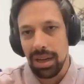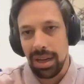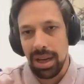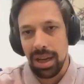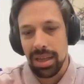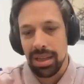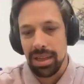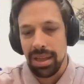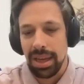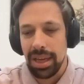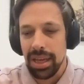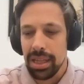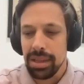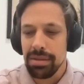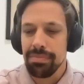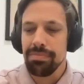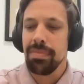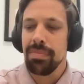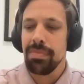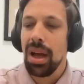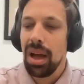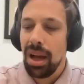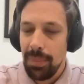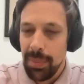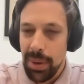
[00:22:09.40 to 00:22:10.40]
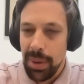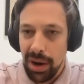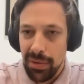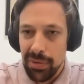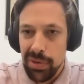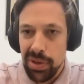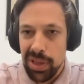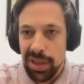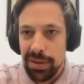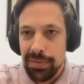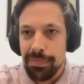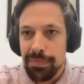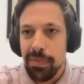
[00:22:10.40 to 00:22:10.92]
guess I can. I mean,
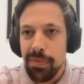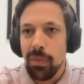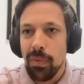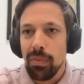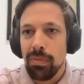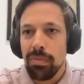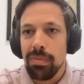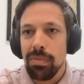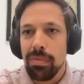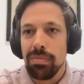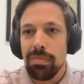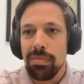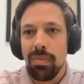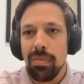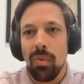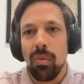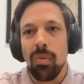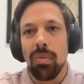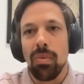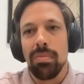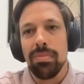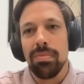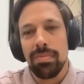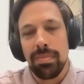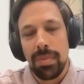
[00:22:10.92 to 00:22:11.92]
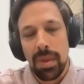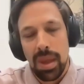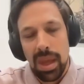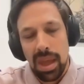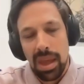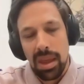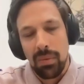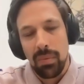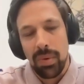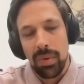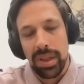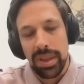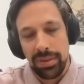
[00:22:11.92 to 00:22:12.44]
obviously,
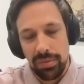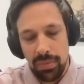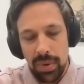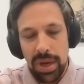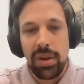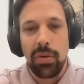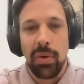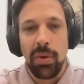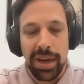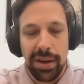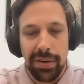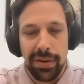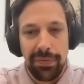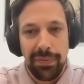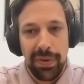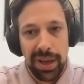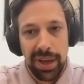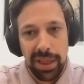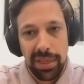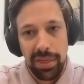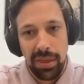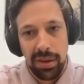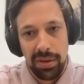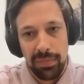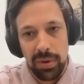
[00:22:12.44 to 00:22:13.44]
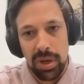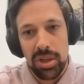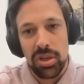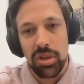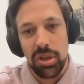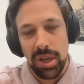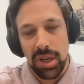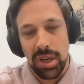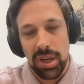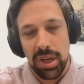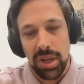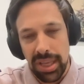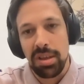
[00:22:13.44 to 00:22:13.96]
we created Faith, which
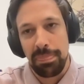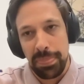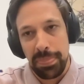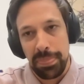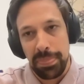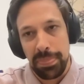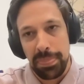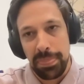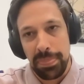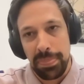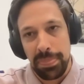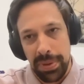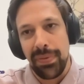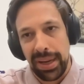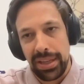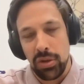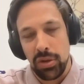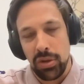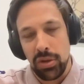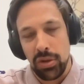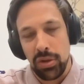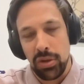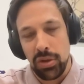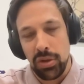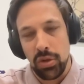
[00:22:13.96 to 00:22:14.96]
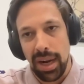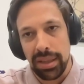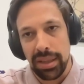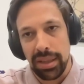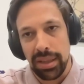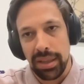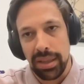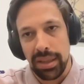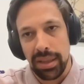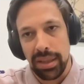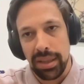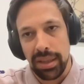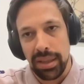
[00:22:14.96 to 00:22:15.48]
is specifically to
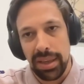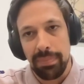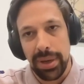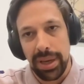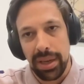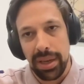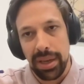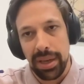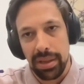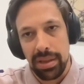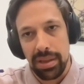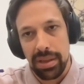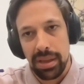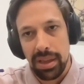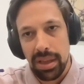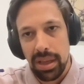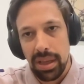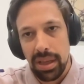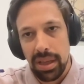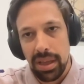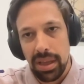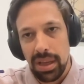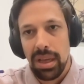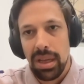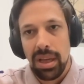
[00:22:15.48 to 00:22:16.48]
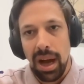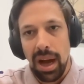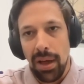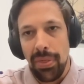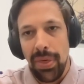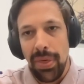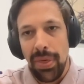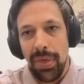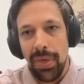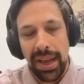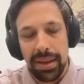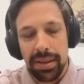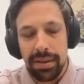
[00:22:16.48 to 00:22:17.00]
target this, right? Because
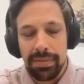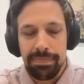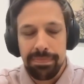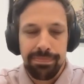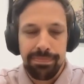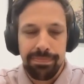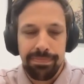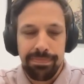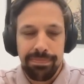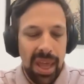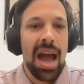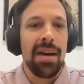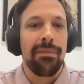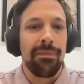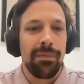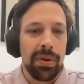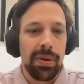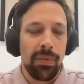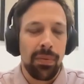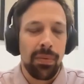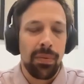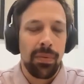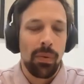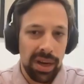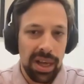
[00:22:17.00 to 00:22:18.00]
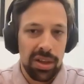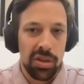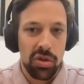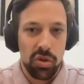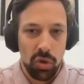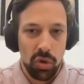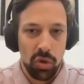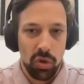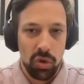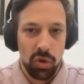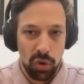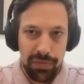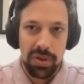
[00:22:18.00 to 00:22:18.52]
I think
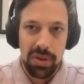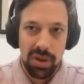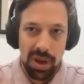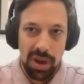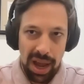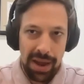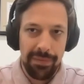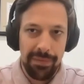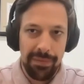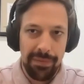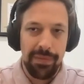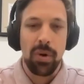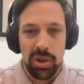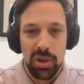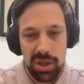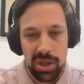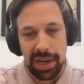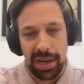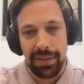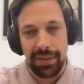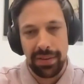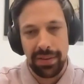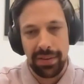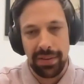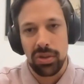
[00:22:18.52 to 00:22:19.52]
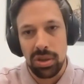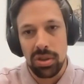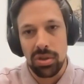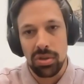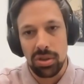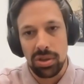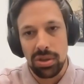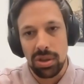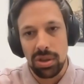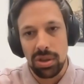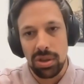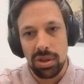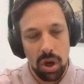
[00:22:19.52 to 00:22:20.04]
everyone started
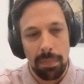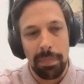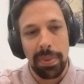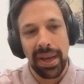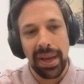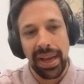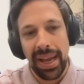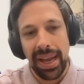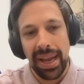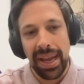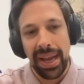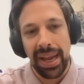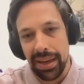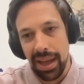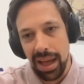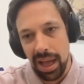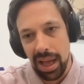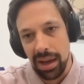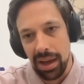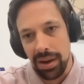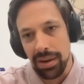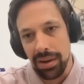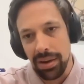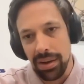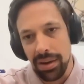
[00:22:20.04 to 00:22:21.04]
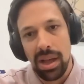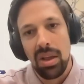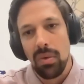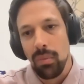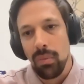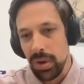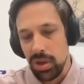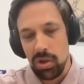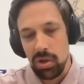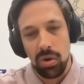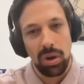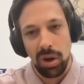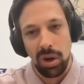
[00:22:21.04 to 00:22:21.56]
jumping in, and
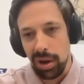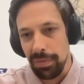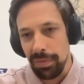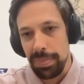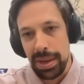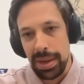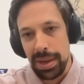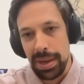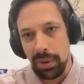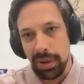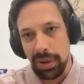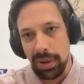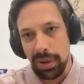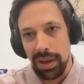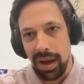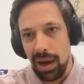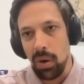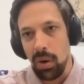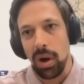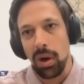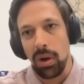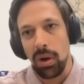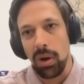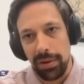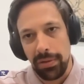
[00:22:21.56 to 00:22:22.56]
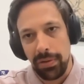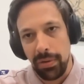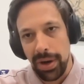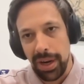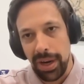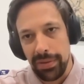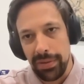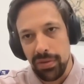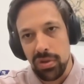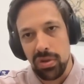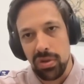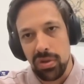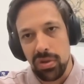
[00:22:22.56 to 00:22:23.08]
we saw a lot of people, a lot of
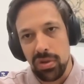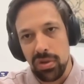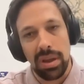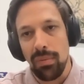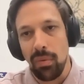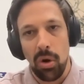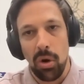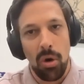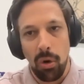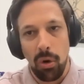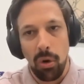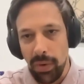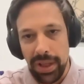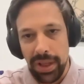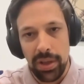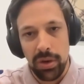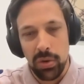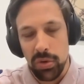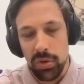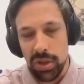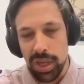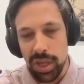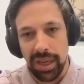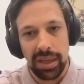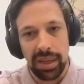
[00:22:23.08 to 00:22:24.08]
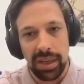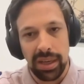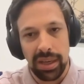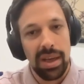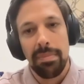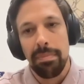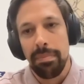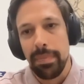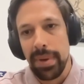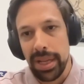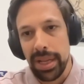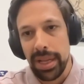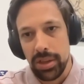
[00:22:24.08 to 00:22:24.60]
creatives were already using
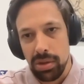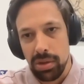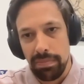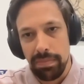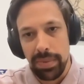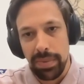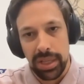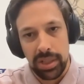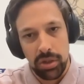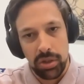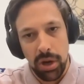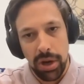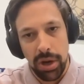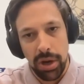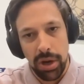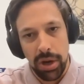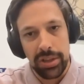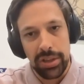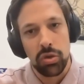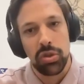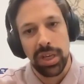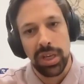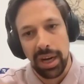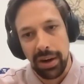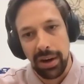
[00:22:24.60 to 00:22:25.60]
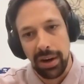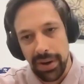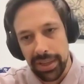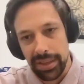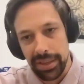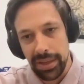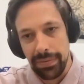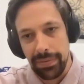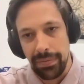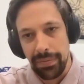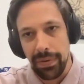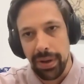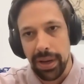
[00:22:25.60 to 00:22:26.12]
Midjourney to
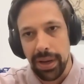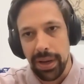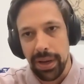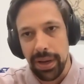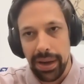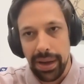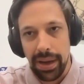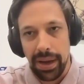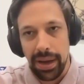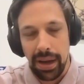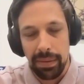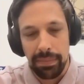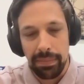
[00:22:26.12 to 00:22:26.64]
generate different